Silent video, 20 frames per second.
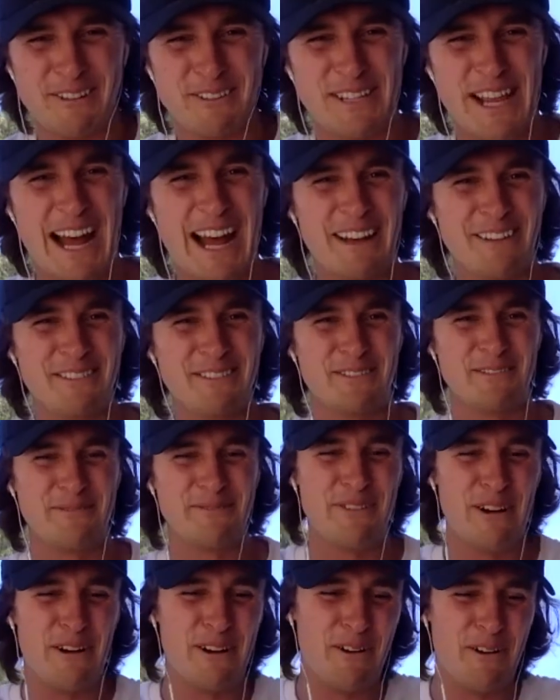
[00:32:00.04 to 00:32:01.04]
was
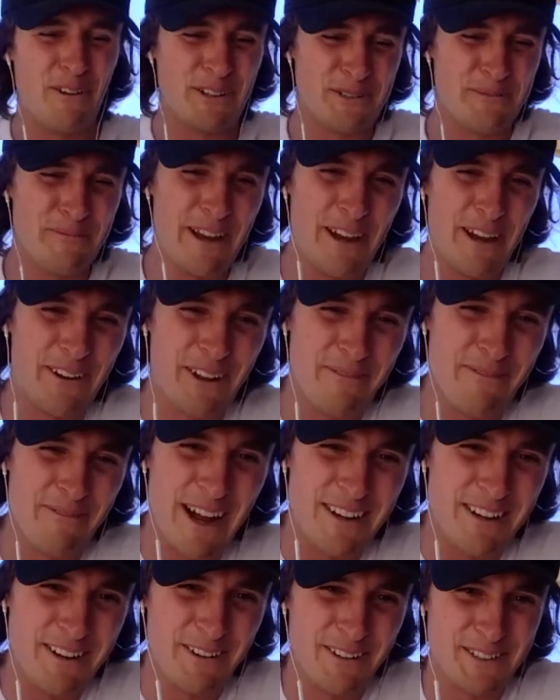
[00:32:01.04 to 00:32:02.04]
very nice to be on it,
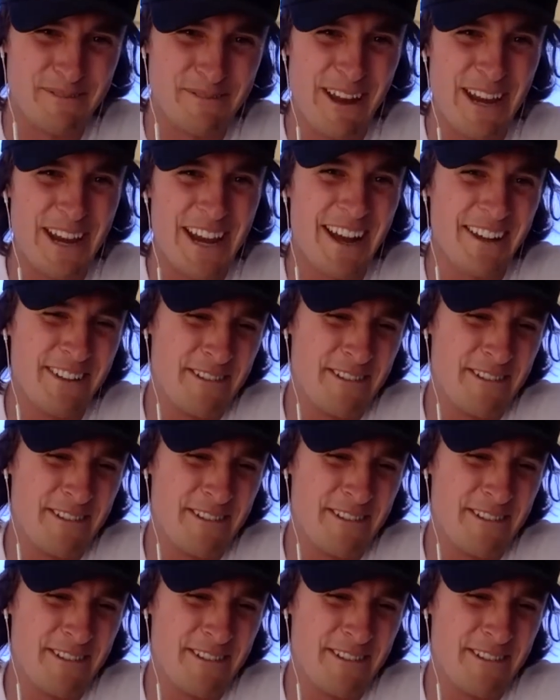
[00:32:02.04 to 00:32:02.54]
mate. Nice to meet you.